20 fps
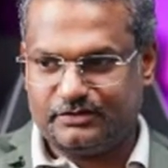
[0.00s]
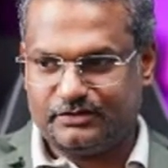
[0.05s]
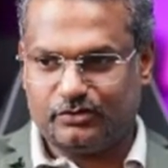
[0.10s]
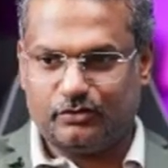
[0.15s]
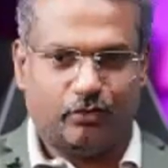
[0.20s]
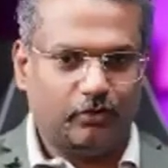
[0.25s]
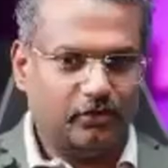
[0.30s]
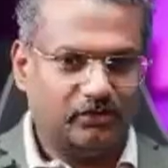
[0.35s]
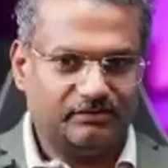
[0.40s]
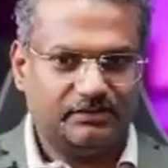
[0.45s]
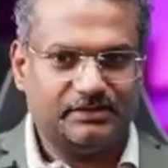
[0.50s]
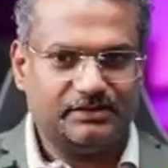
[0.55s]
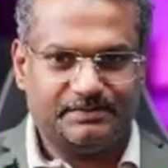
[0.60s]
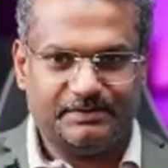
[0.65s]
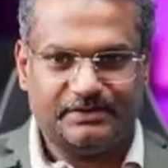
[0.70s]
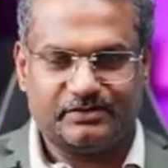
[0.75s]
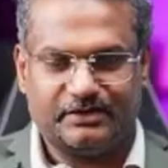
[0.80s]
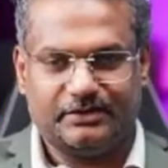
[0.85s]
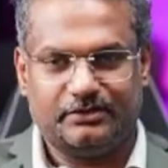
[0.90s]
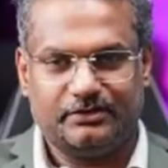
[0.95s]
We should
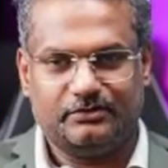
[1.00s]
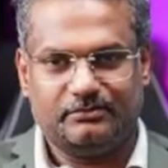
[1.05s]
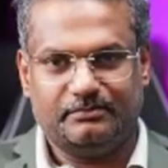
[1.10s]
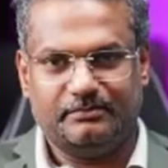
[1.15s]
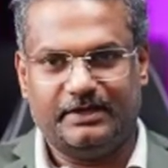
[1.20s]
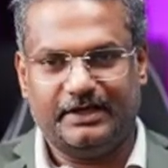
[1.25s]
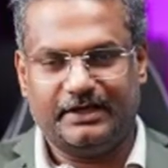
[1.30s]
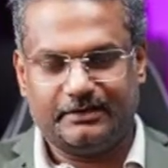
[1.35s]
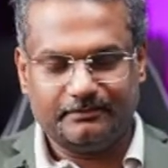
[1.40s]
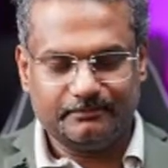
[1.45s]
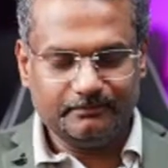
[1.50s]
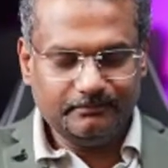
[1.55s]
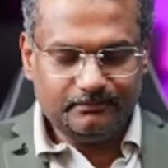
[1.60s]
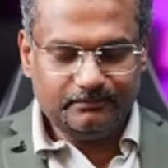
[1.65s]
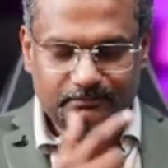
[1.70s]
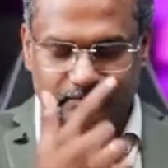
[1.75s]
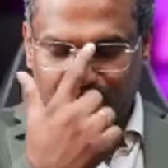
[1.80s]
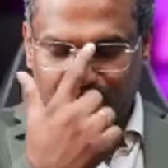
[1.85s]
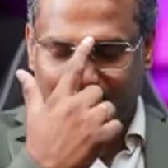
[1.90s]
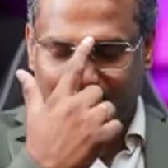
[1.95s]
always be trying to make
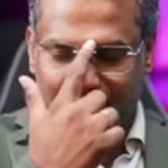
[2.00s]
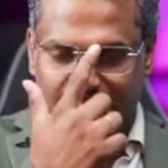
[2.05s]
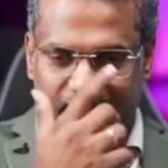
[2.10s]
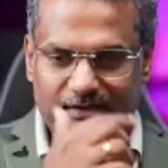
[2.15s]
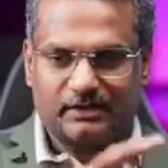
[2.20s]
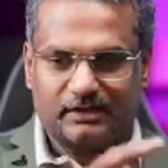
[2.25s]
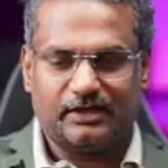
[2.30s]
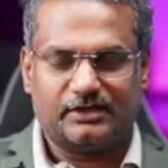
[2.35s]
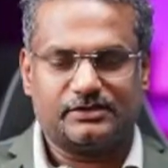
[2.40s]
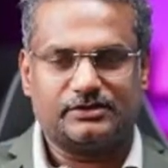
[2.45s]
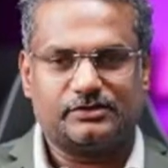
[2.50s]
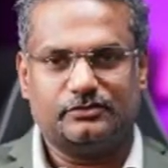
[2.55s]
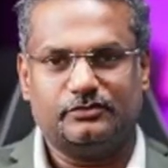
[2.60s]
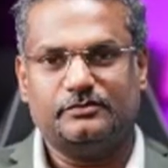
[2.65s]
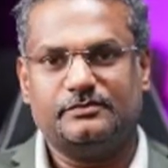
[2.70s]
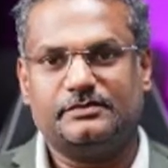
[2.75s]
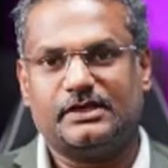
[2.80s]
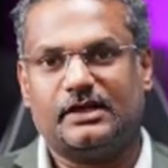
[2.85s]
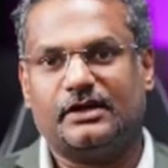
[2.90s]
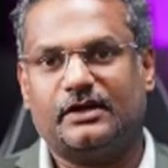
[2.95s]
our
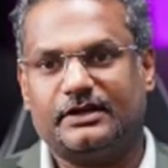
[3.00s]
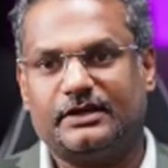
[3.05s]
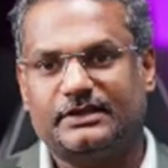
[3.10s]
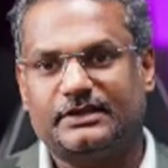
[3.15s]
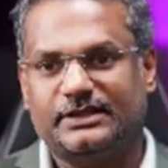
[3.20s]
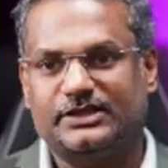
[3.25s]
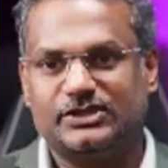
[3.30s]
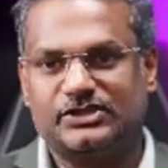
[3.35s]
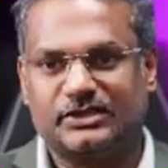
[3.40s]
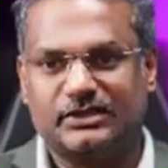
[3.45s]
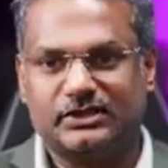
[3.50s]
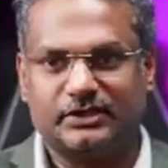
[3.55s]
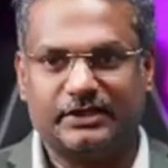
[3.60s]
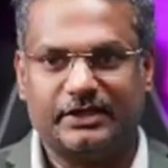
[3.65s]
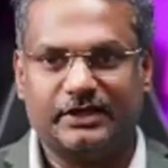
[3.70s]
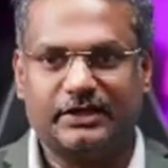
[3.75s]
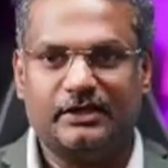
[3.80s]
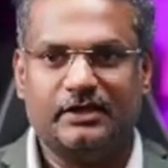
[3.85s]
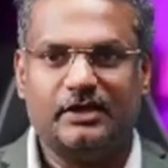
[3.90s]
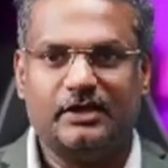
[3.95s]
classrooms and our teaching
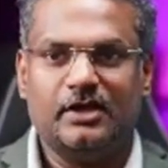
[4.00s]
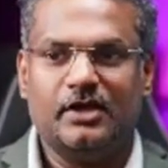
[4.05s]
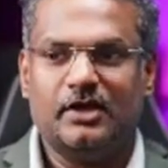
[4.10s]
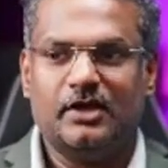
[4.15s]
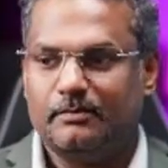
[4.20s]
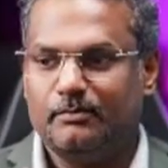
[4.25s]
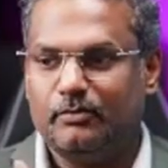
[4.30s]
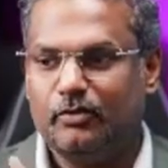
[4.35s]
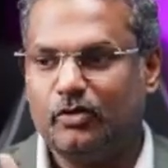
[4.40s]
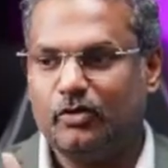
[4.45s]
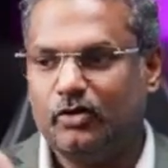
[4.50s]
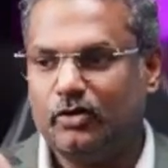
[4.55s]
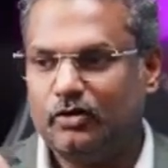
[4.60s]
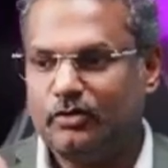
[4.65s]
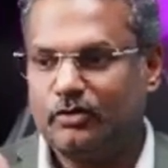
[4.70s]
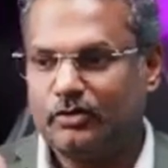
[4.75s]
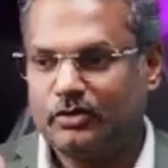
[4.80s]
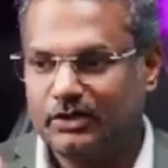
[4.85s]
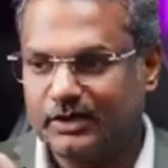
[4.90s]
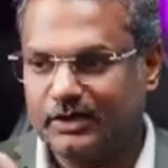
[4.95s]
learning
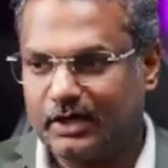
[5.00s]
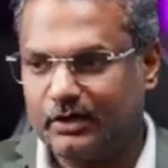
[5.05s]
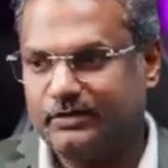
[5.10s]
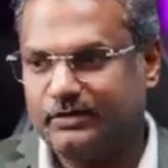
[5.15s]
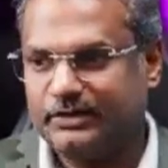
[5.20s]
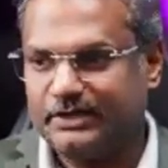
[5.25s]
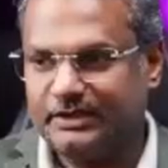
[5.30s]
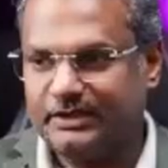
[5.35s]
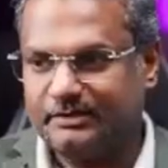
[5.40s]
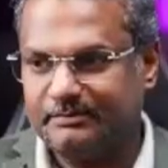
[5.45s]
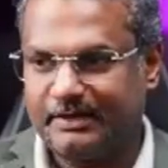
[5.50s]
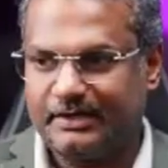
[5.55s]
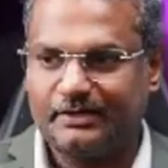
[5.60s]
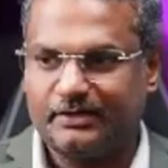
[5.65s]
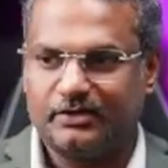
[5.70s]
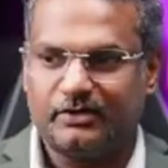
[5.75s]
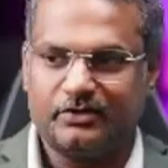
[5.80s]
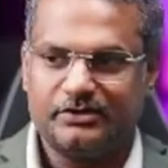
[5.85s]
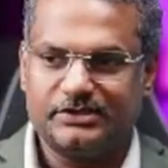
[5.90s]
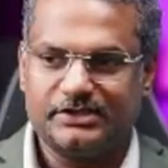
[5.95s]
more grounded in
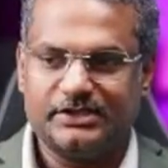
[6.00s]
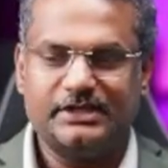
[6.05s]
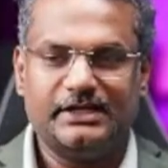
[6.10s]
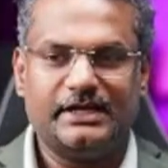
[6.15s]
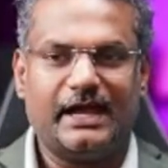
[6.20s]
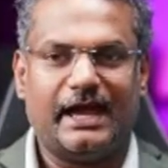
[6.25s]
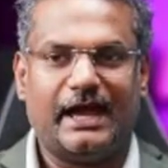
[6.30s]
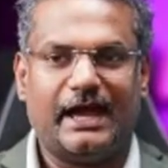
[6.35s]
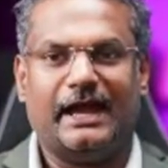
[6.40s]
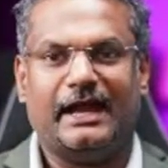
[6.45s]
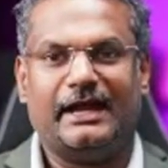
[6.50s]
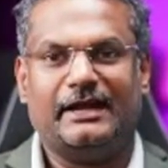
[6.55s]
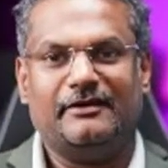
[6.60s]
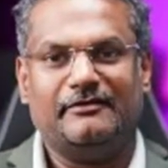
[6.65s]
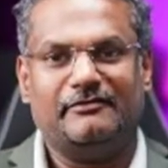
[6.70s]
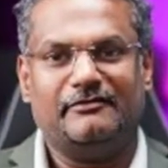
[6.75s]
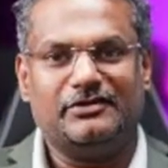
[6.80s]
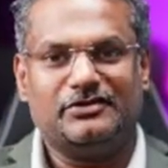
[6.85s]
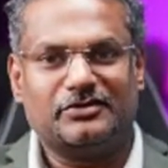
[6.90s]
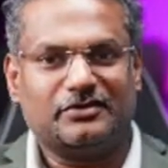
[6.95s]
pedagogy.
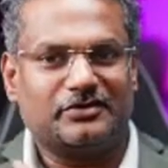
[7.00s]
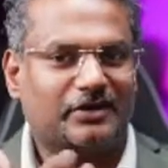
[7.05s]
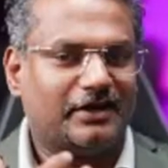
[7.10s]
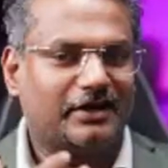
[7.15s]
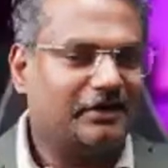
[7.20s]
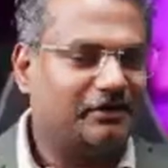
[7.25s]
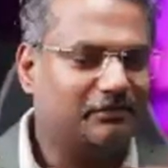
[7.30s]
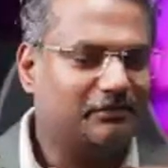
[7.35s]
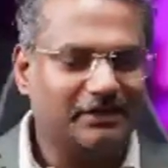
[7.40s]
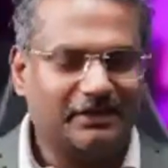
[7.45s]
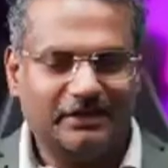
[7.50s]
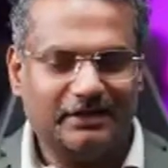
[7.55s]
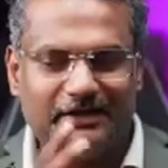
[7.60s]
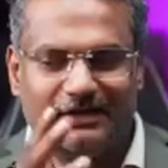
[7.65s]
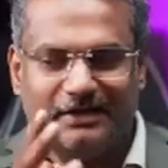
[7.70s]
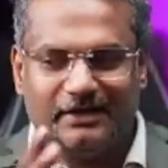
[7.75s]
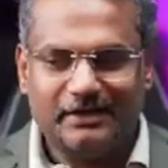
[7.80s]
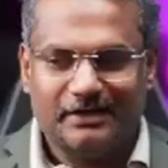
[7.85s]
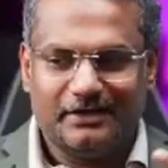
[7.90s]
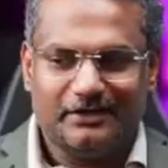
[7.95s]
And we should try to
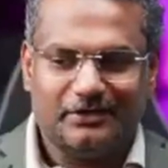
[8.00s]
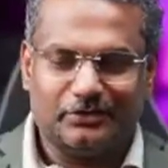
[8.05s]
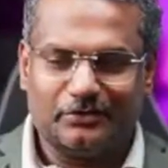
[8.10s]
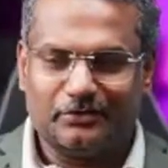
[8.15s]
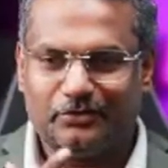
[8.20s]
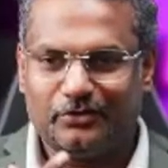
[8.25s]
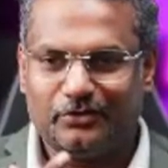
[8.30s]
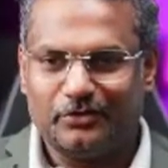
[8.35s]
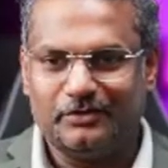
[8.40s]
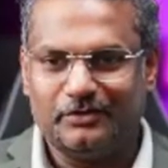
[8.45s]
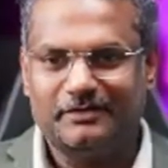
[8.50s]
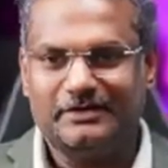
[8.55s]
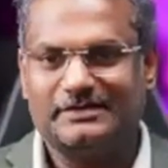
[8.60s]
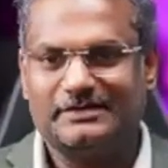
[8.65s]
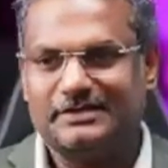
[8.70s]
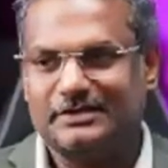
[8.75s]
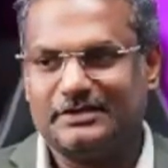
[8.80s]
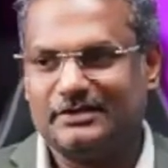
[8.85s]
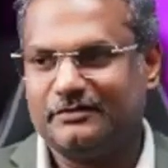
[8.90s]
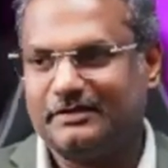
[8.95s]
be,
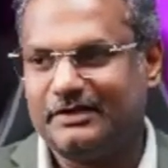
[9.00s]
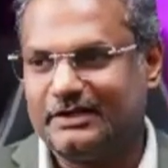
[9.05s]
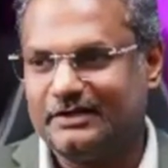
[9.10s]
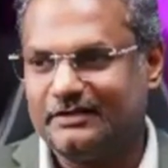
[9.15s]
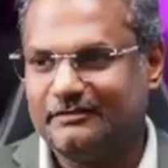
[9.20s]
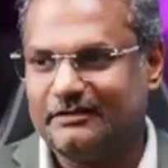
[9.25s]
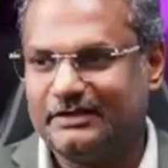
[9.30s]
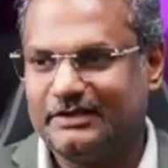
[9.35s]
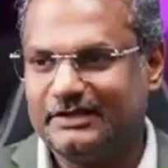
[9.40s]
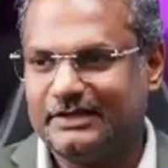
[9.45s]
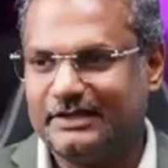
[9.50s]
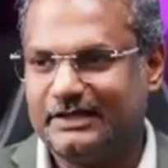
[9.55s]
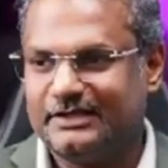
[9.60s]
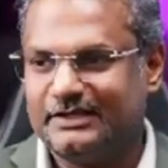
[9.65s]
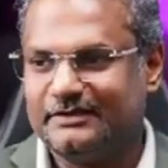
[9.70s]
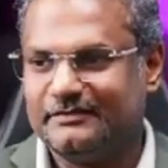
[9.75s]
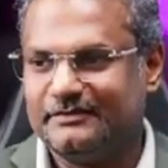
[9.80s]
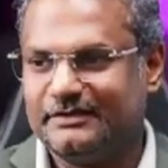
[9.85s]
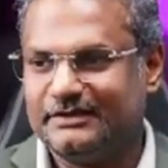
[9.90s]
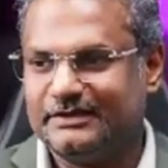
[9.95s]
always innovative and
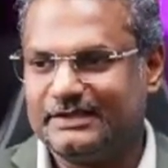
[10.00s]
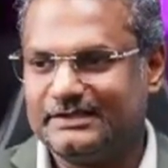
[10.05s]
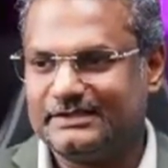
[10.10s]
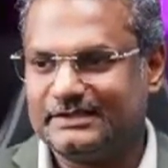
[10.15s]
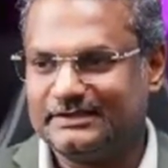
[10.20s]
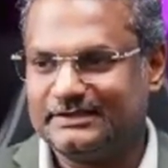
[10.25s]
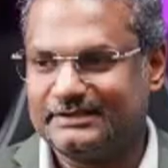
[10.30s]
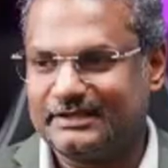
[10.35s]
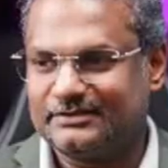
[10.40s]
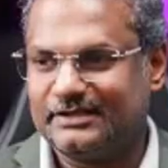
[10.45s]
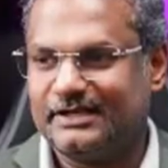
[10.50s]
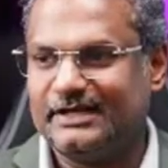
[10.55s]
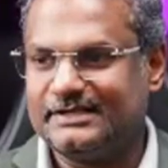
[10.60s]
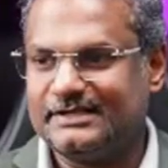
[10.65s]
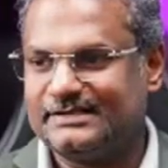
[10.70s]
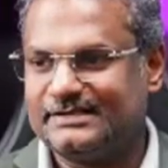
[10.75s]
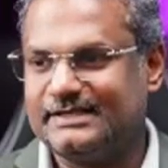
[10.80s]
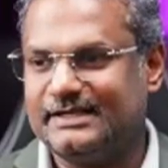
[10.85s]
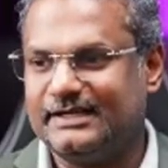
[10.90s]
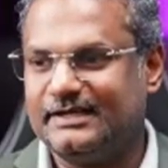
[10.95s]
creative and things like that.
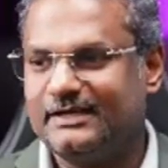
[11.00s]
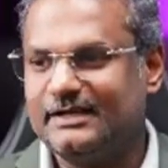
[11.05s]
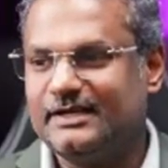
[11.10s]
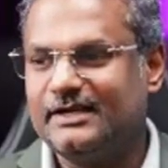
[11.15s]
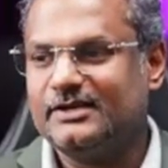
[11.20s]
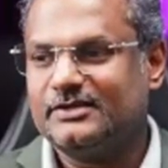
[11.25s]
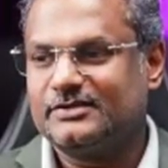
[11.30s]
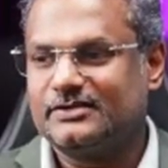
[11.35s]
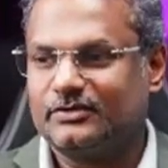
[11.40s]
So let us see.